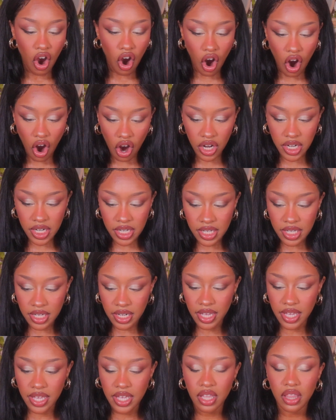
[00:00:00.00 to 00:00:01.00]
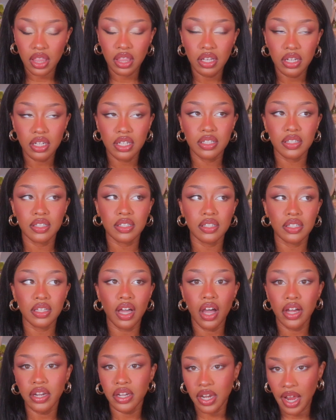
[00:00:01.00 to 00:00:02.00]
on it, it looks
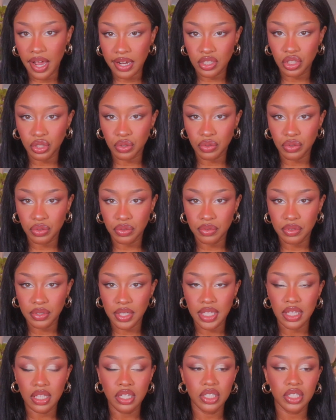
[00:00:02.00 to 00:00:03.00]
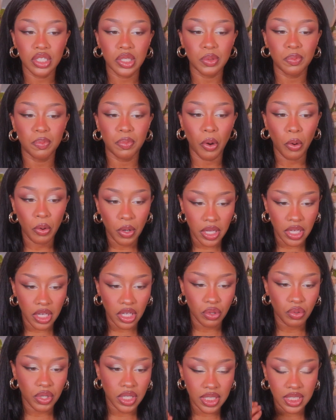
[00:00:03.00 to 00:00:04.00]
unnatural. It looks bulky.
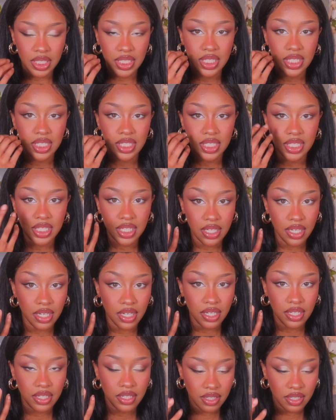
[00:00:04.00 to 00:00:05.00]
You can see it.